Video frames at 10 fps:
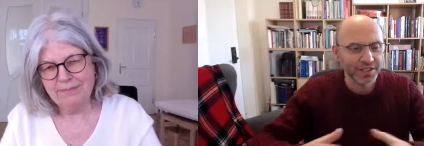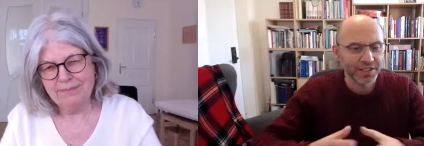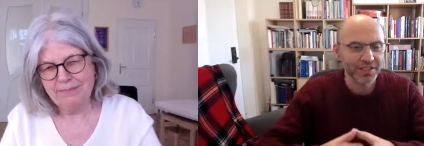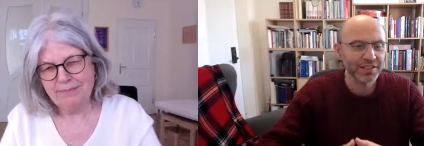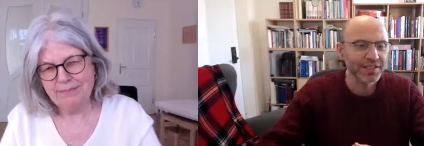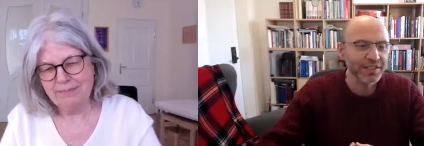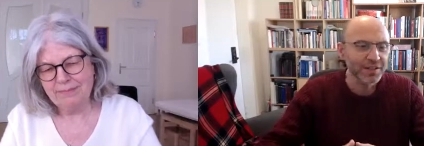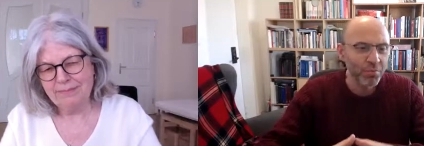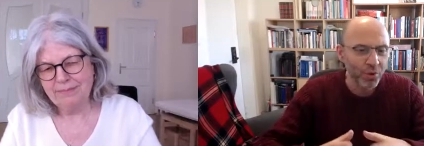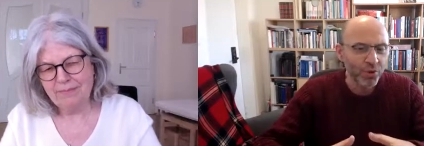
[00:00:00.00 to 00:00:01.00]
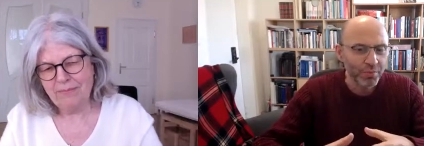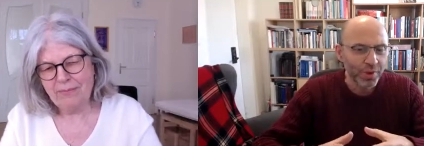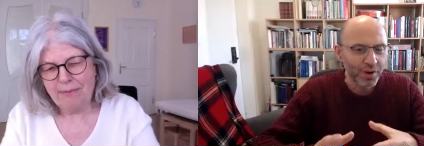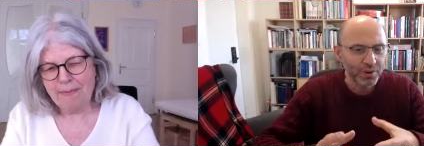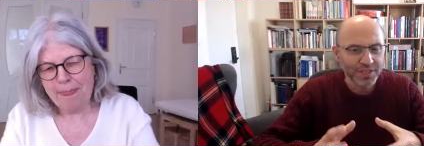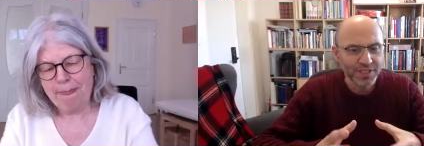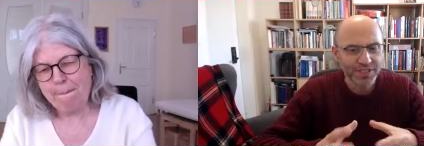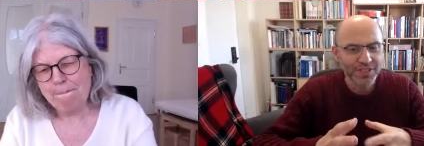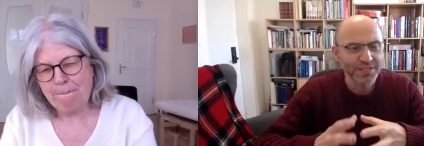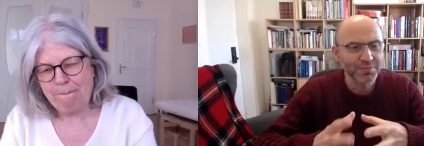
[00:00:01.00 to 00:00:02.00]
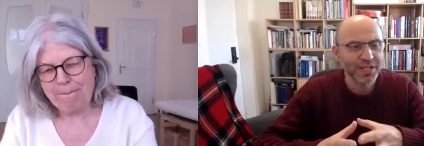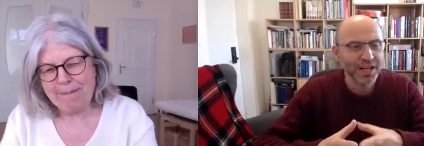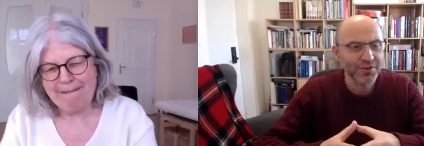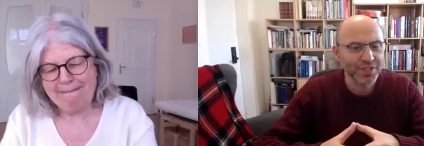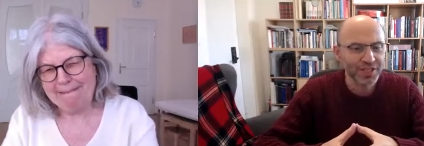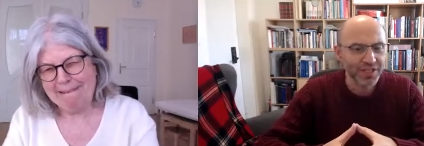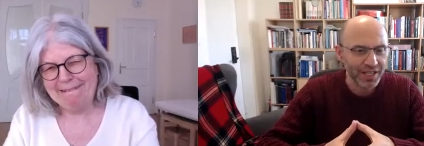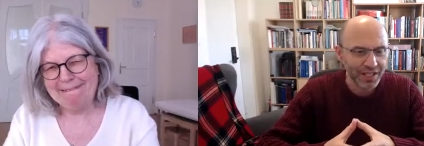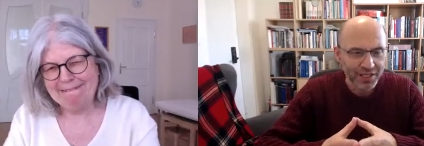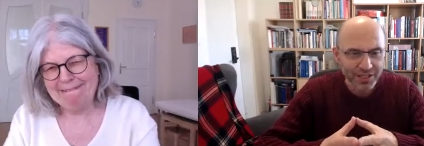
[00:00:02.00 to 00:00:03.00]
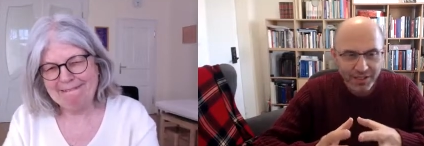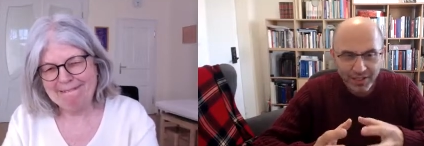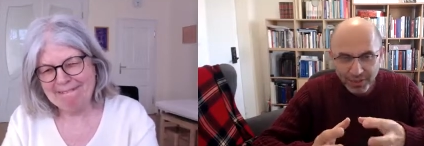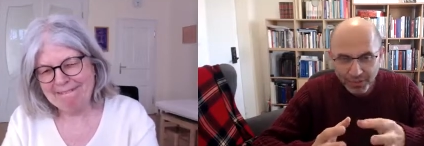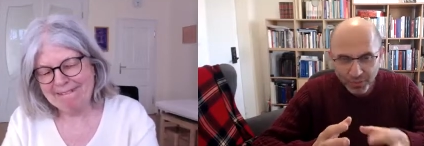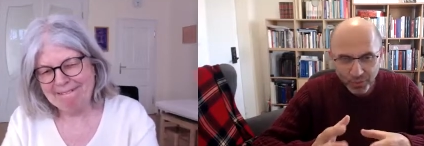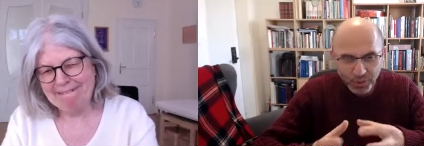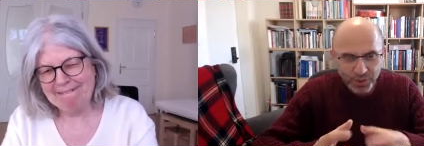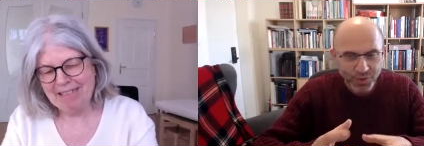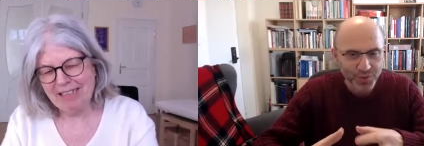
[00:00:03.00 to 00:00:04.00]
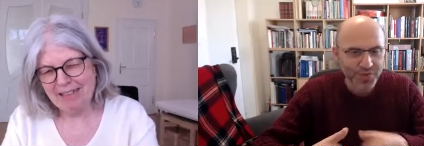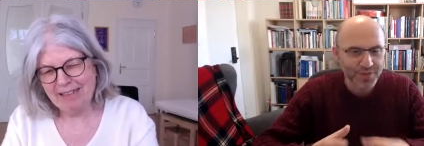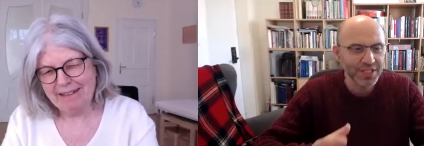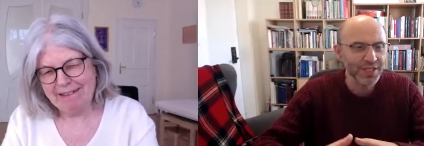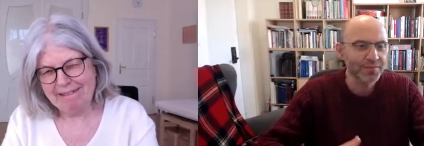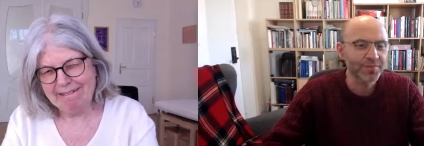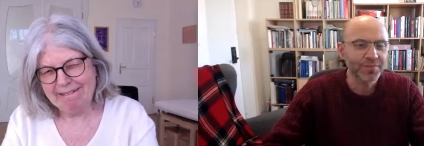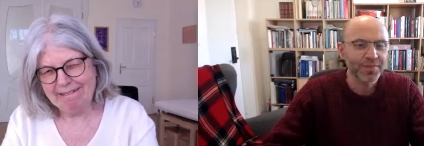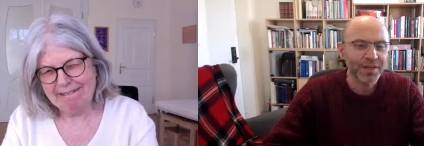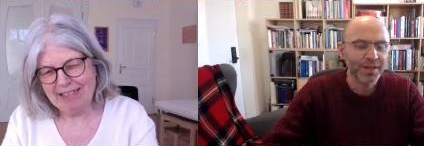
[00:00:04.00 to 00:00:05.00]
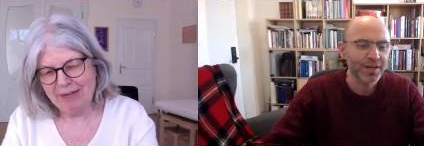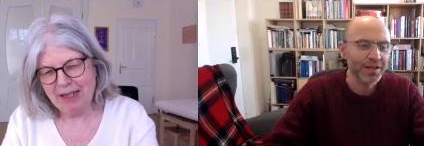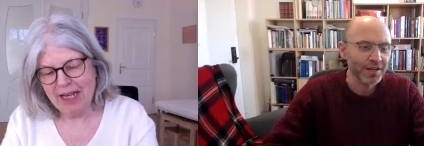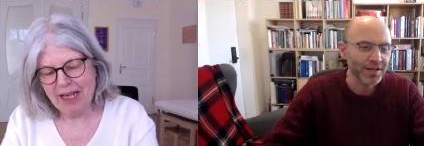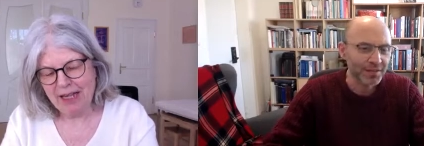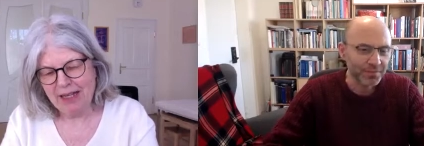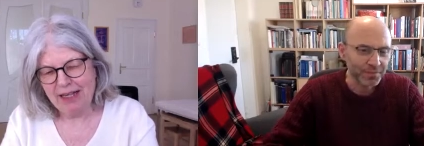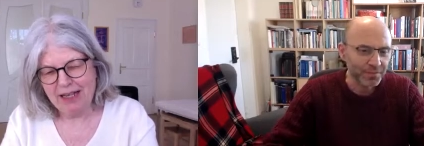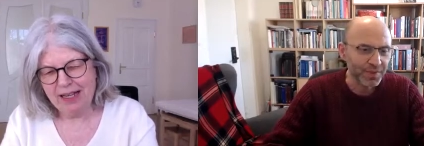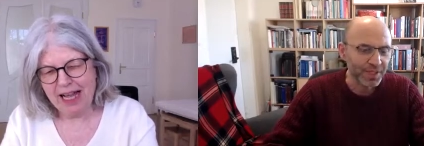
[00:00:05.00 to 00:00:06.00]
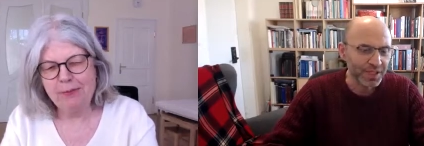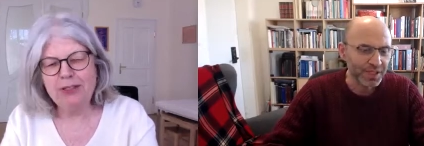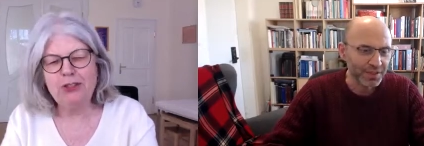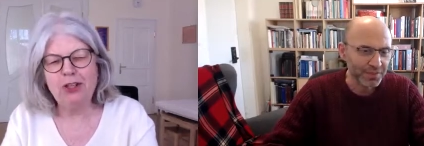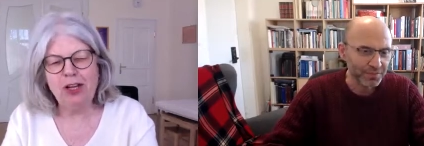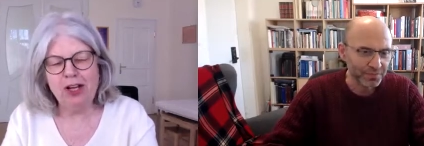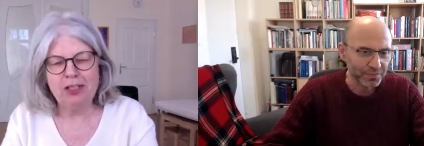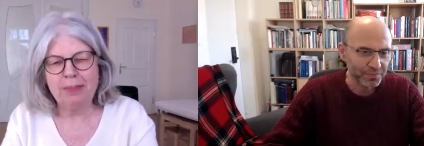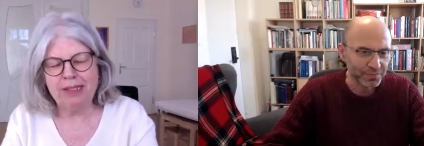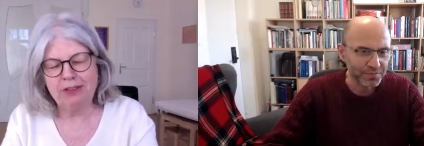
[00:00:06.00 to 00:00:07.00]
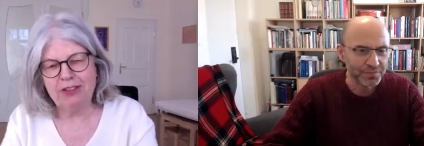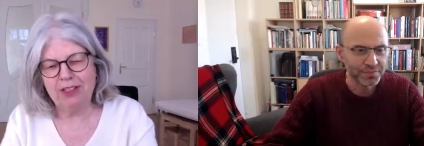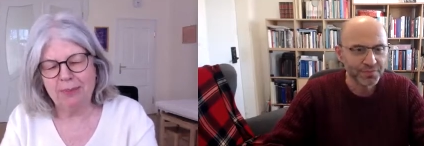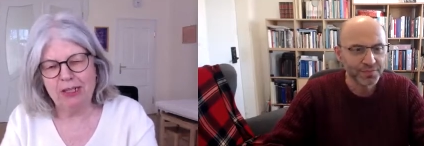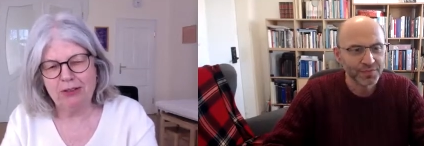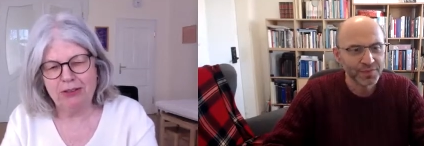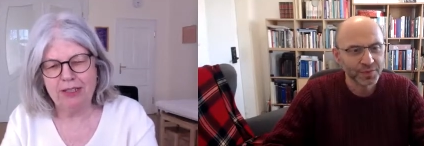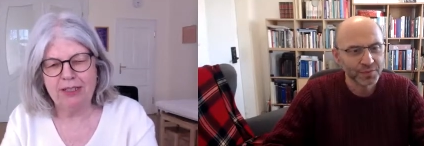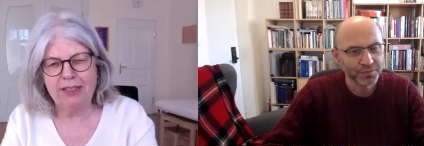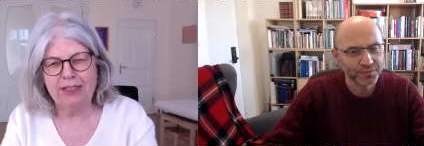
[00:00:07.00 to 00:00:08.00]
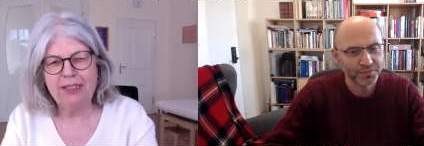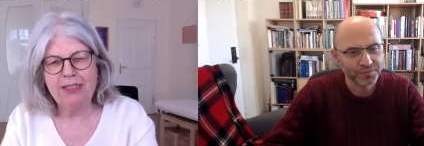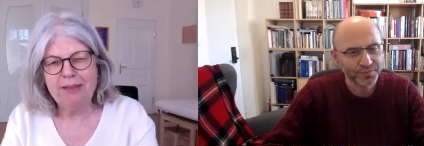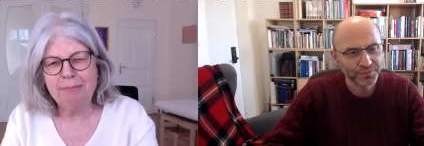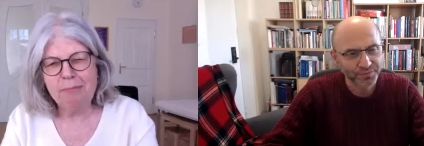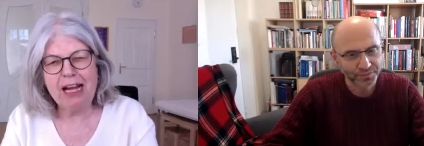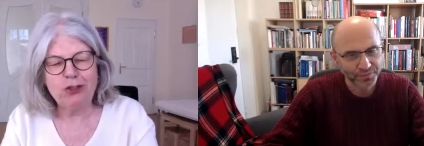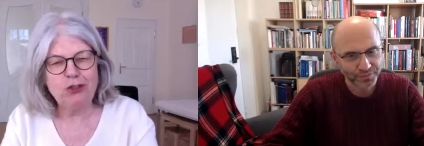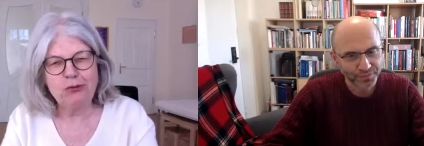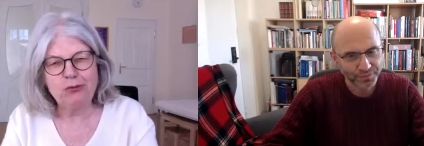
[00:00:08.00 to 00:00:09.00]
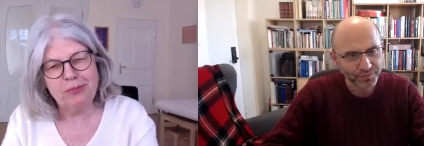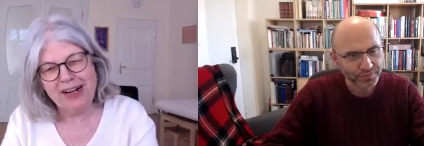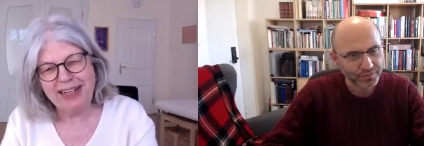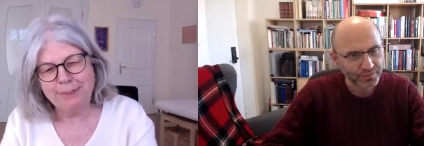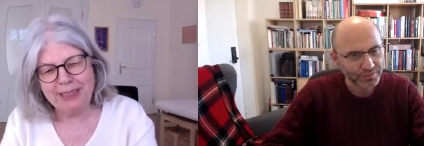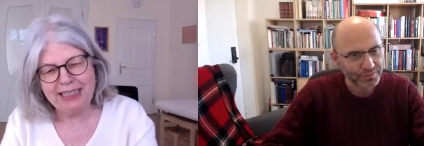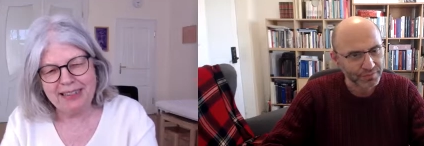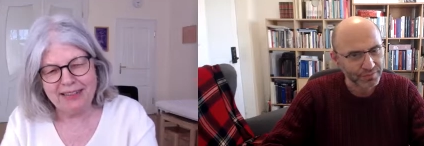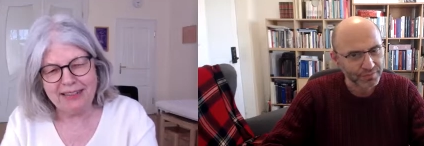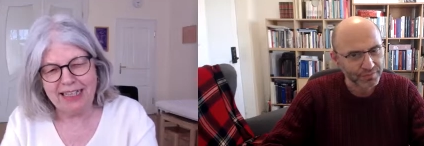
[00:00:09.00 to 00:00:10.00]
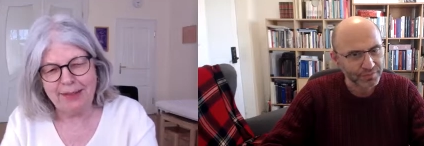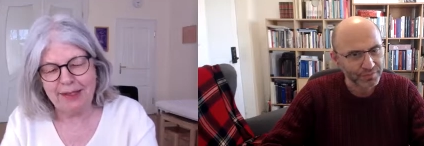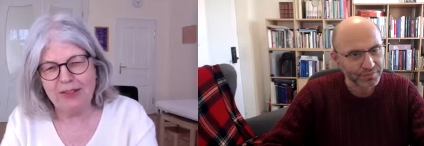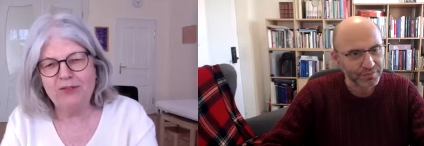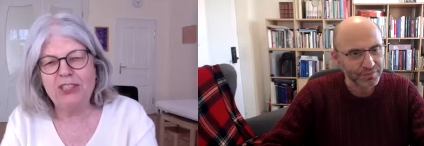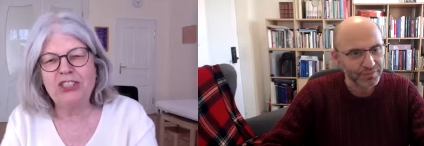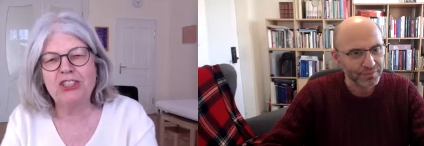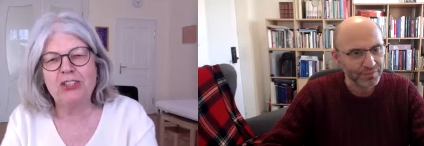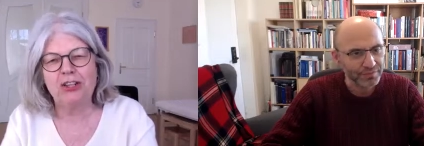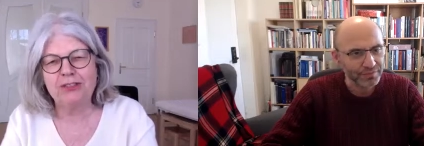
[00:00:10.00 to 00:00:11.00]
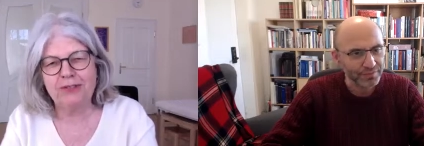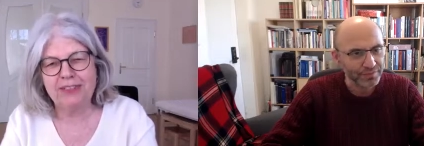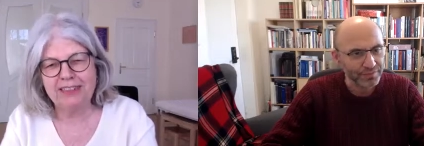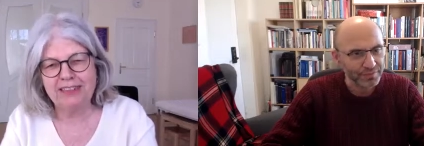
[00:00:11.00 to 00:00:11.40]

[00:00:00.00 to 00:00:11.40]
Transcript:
Speaker 1: uh, more about this similarity and what you see uh,
Speaker 2: I will talk about about uh, mushroom remedies at the Wish conference